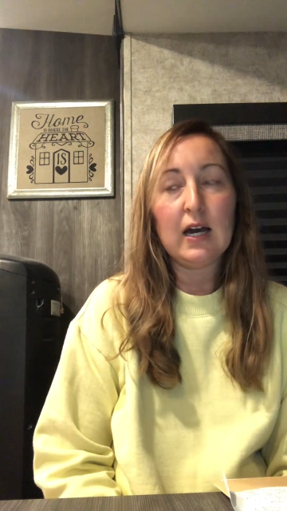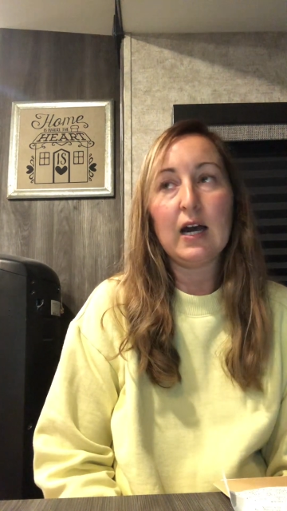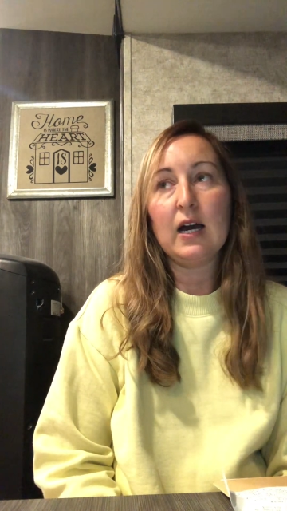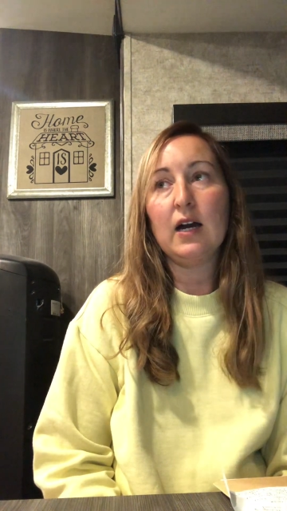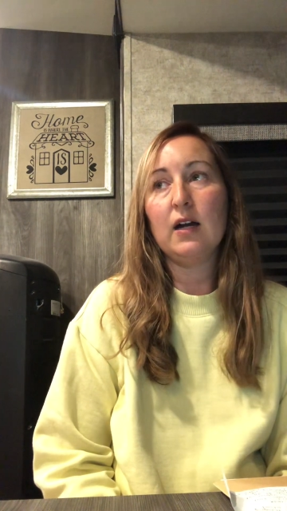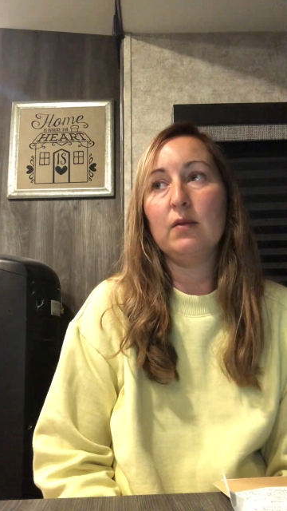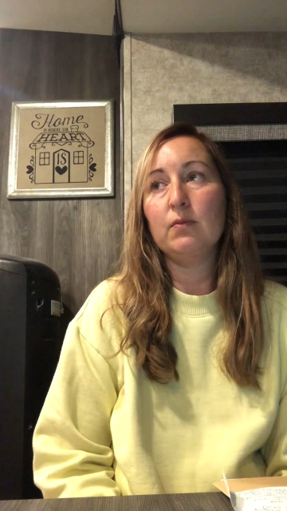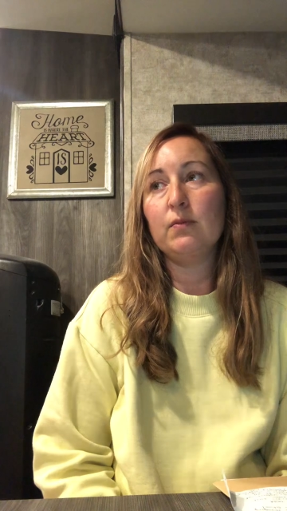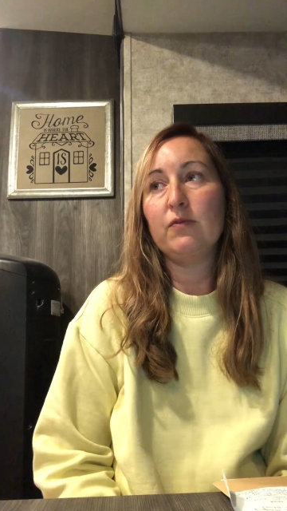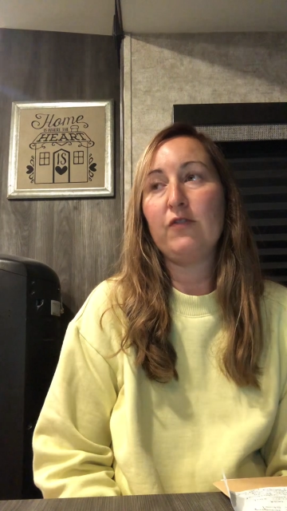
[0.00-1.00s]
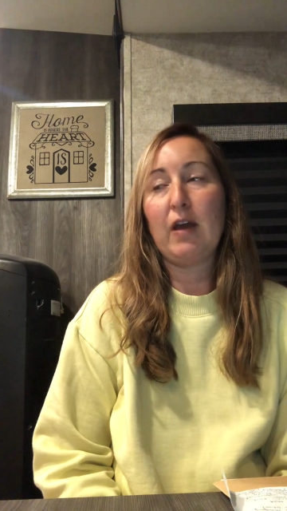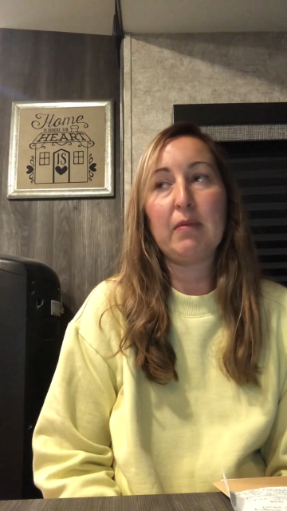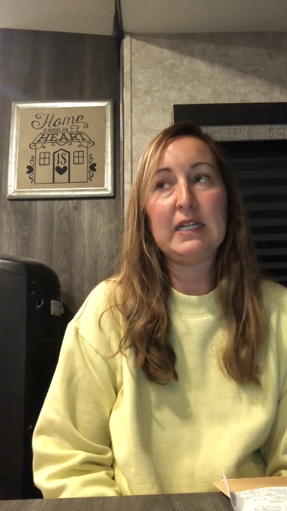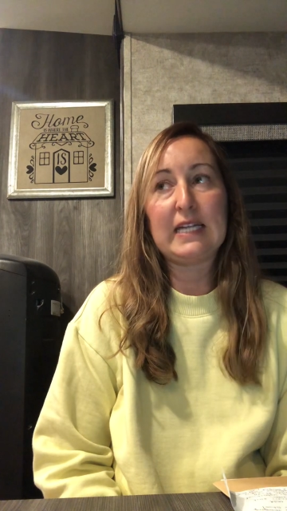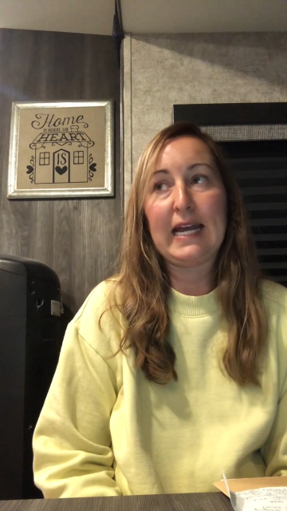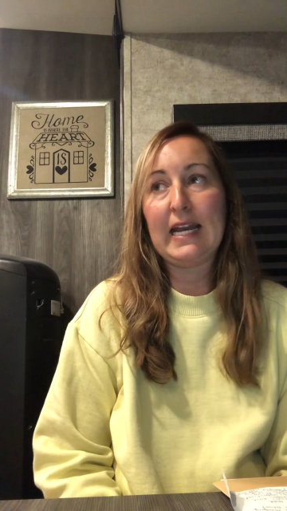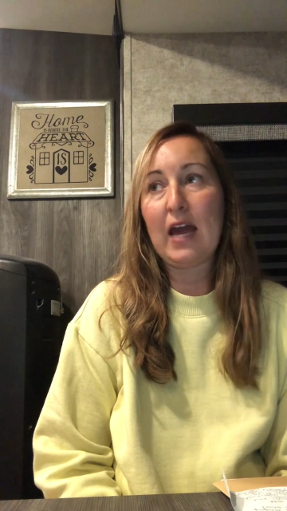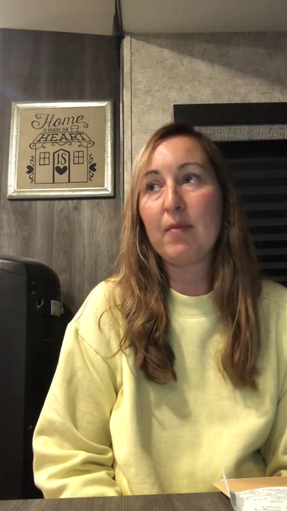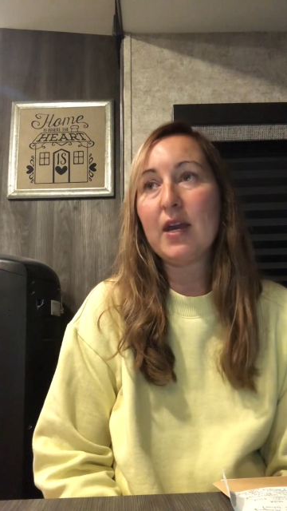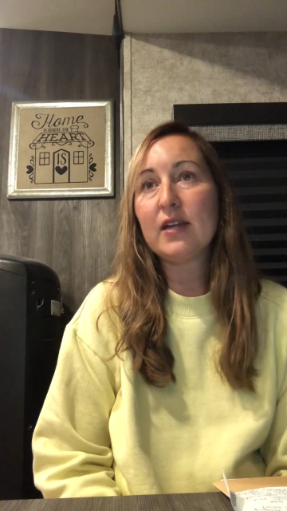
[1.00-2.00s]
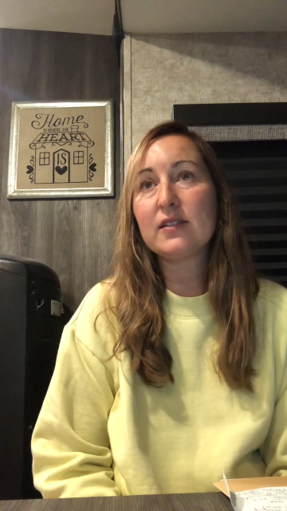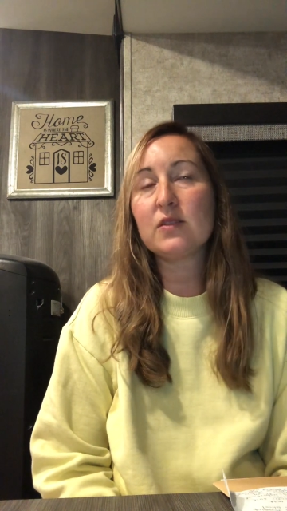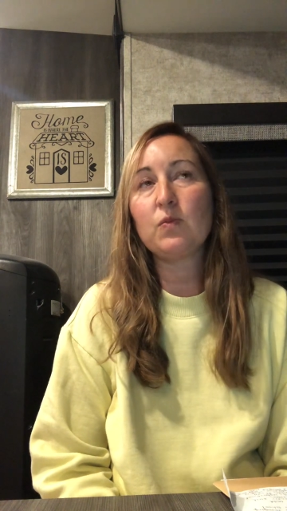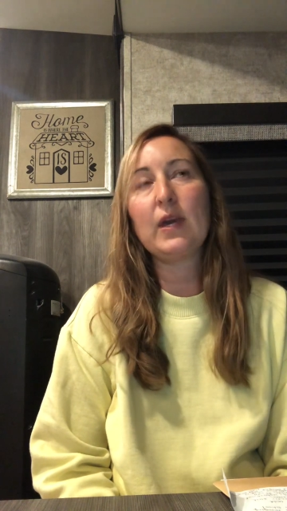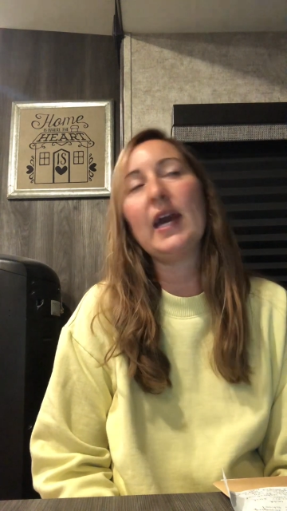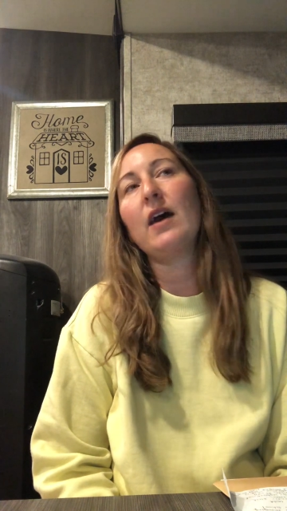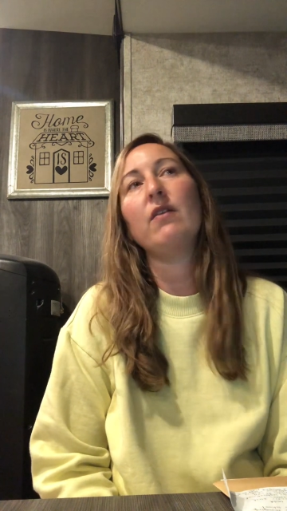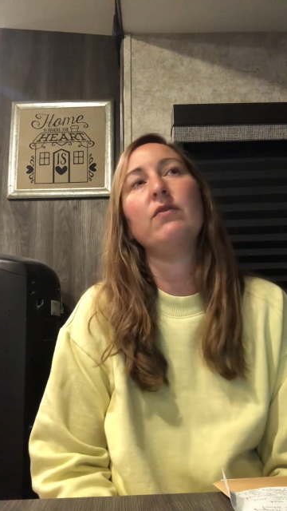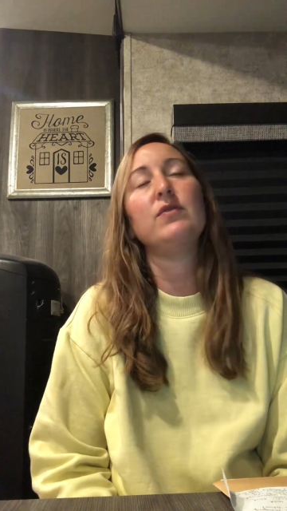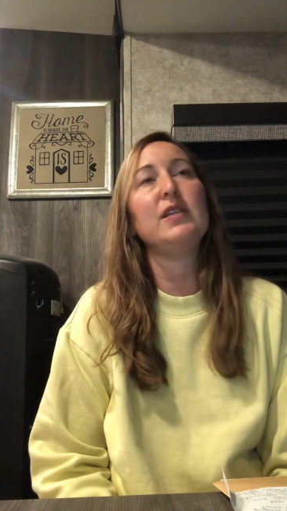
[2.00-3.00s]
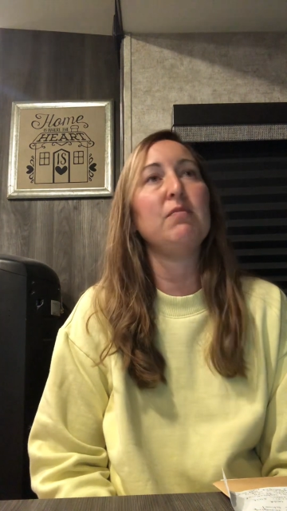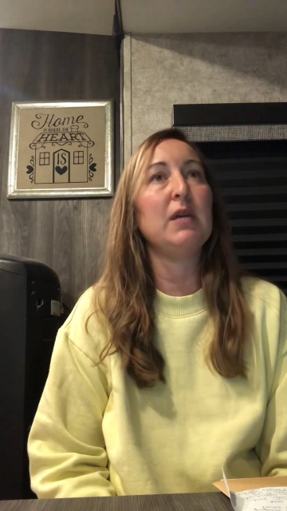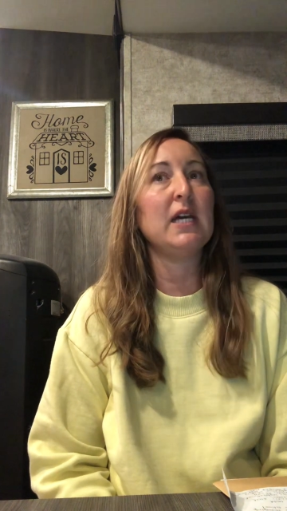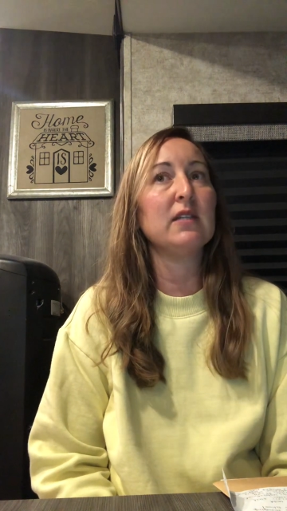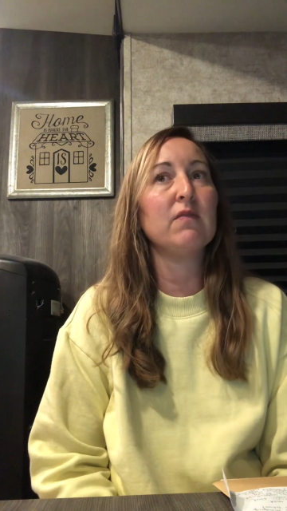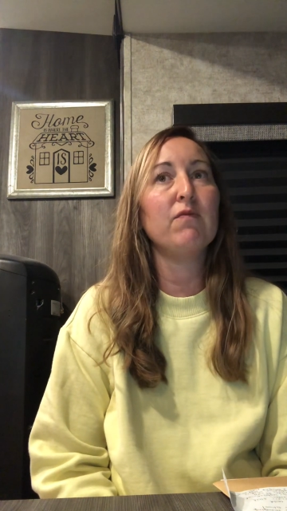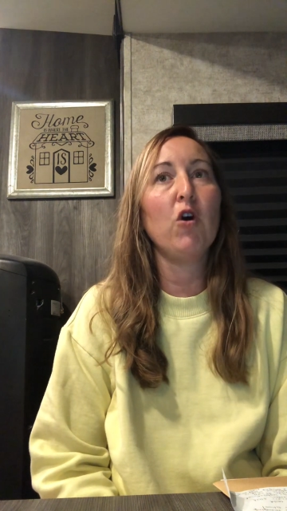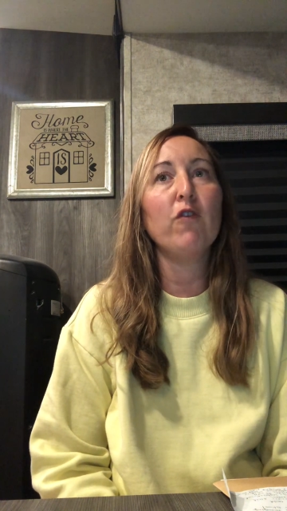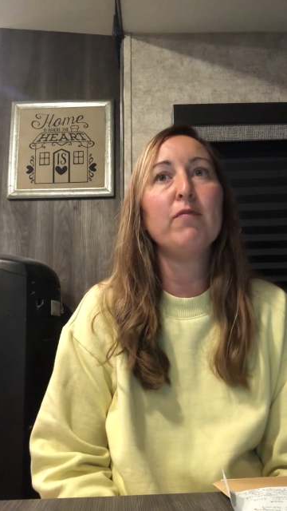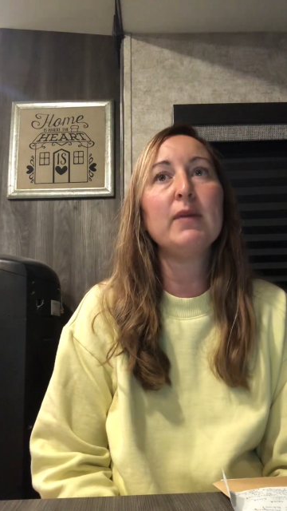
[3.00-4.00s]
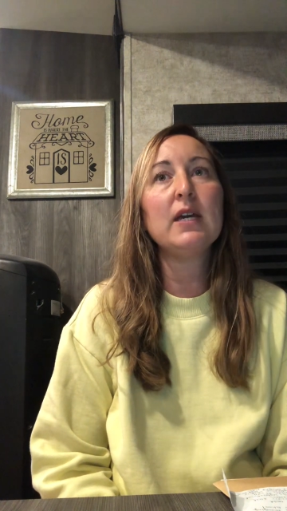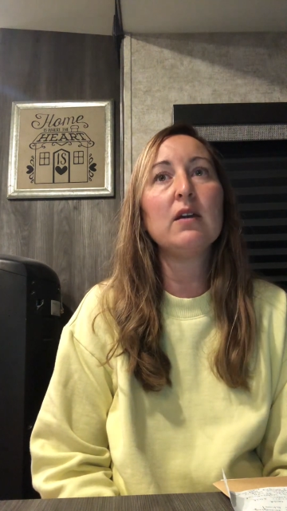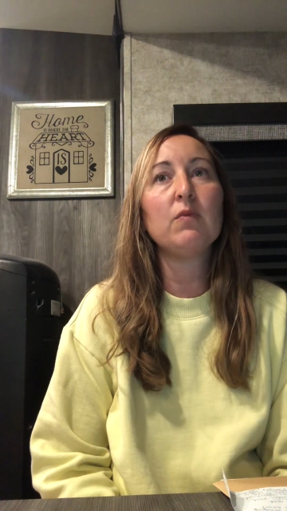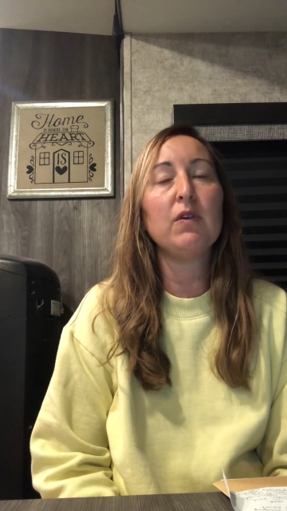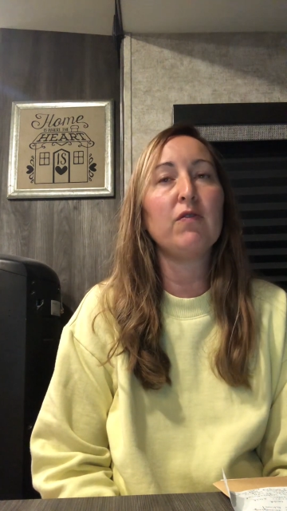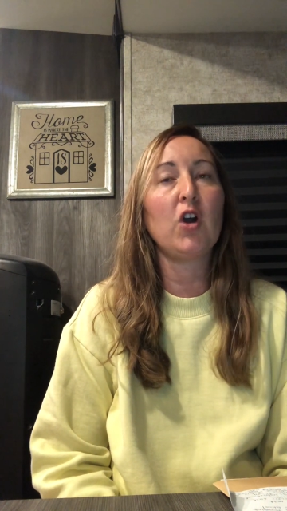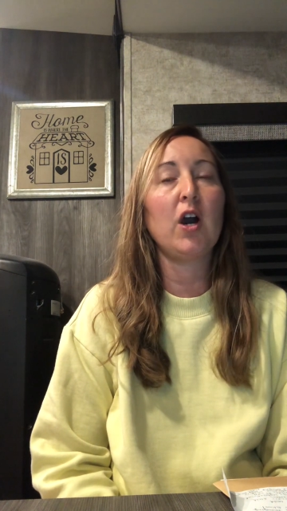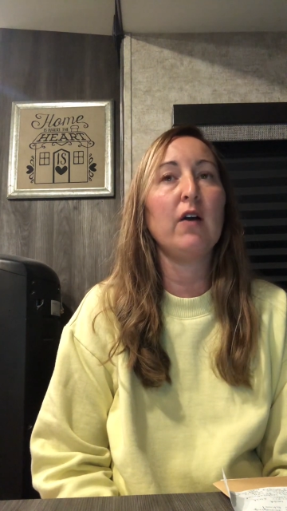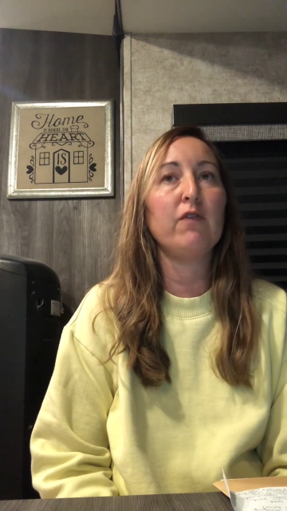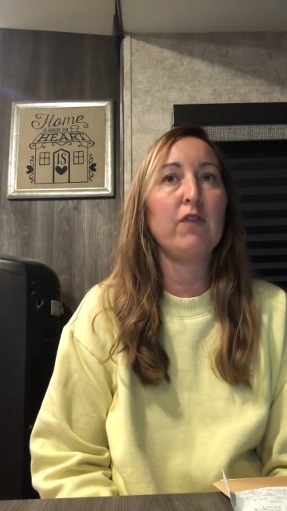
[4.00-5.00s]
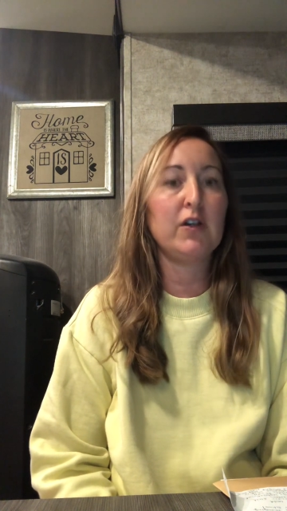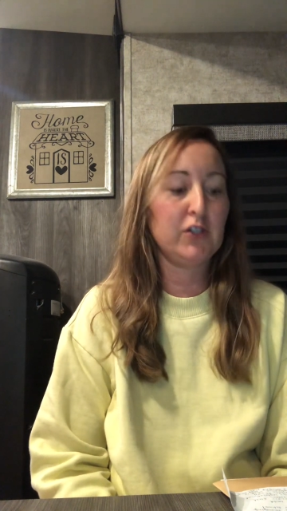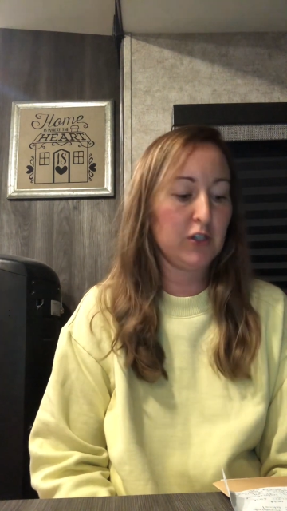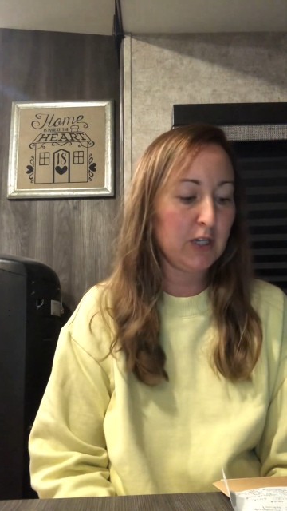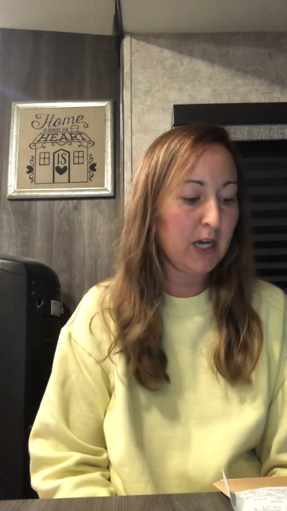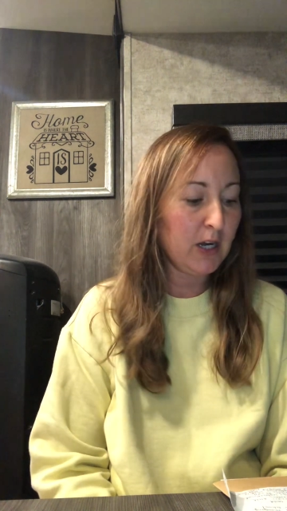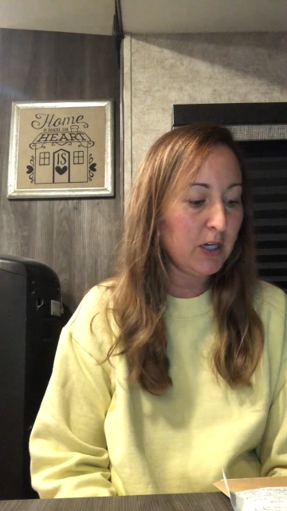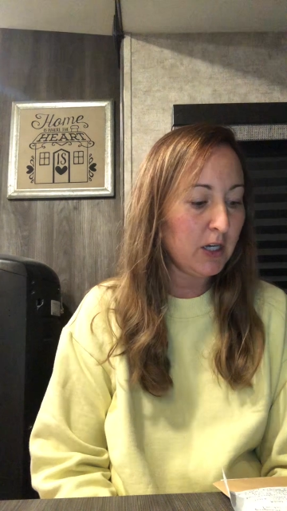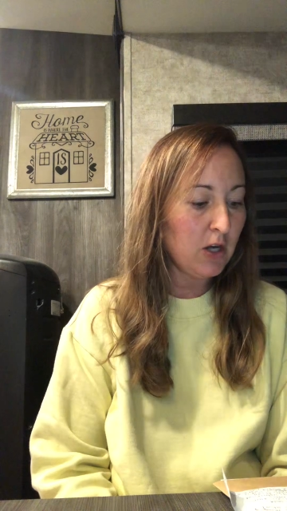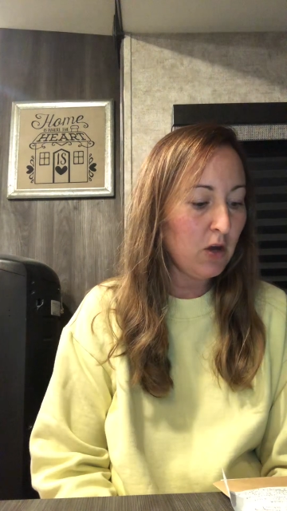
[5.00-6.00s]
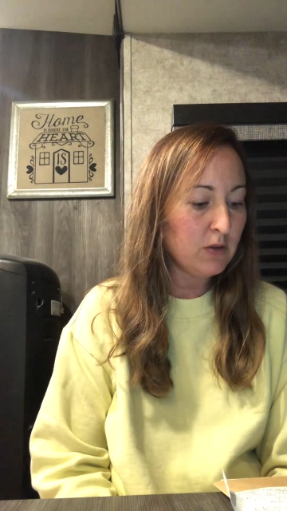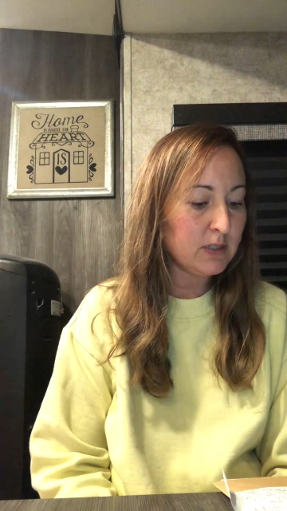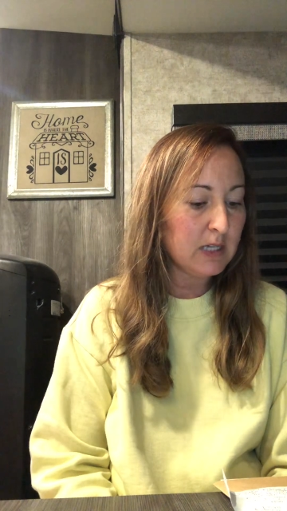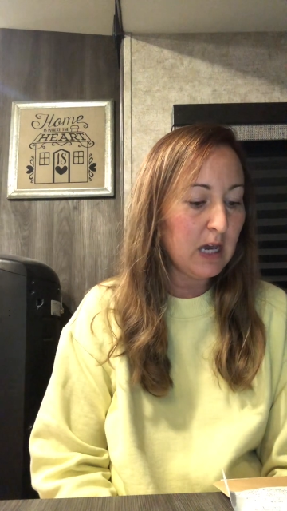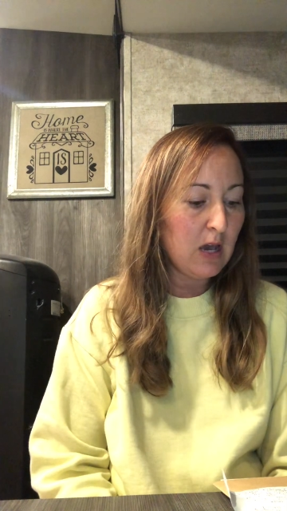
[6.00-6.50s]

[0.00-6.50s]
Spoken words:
family dynamics. We have CPS involvement. We've got foster care kiddos.